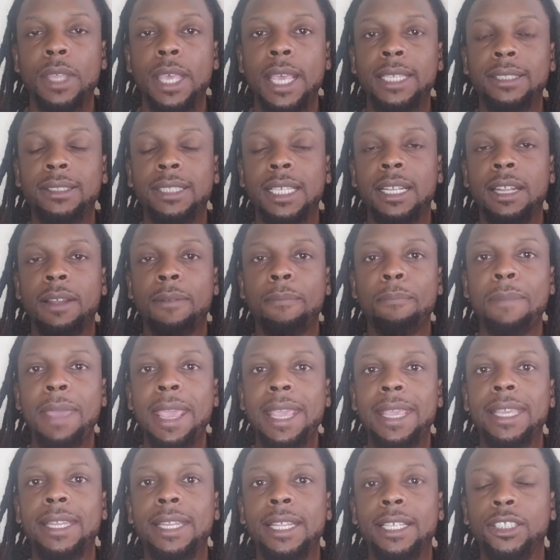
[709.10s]
instead of
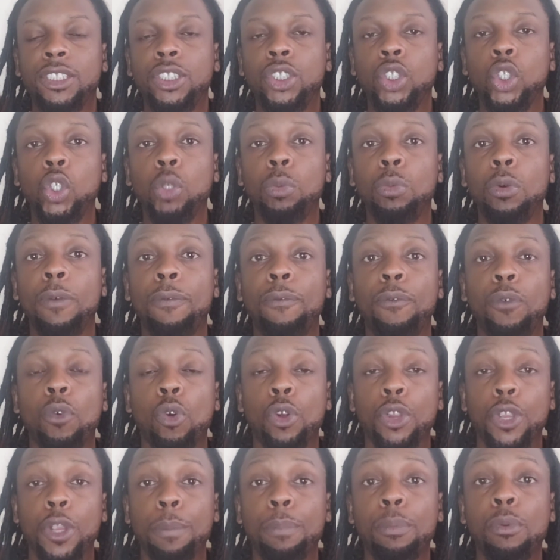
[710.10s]
making it suitable
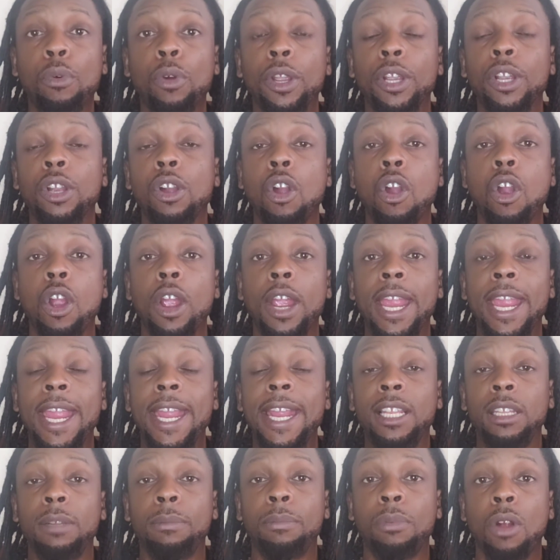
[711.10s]
for your point guard
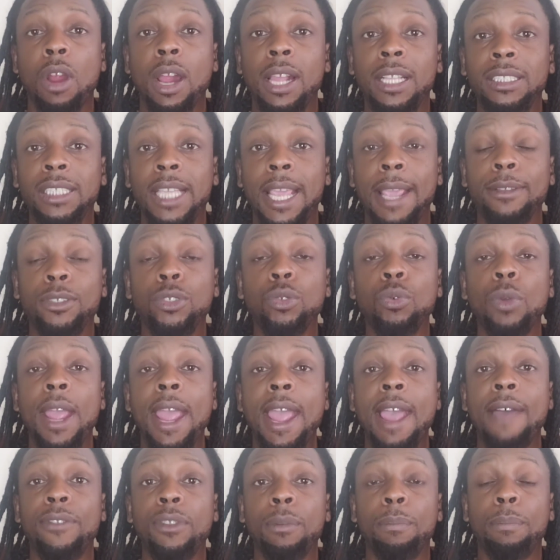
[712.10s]
and LeBron James, who
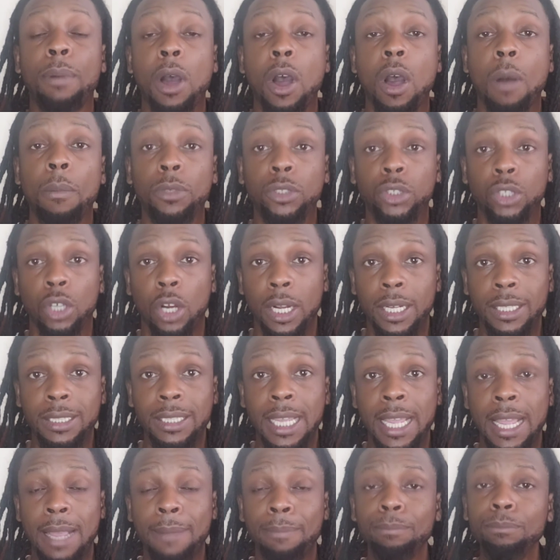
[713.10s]
have the ball majority of
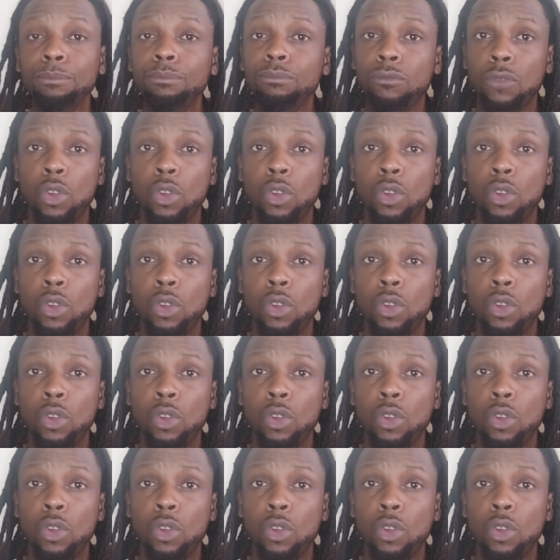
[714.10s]
the time,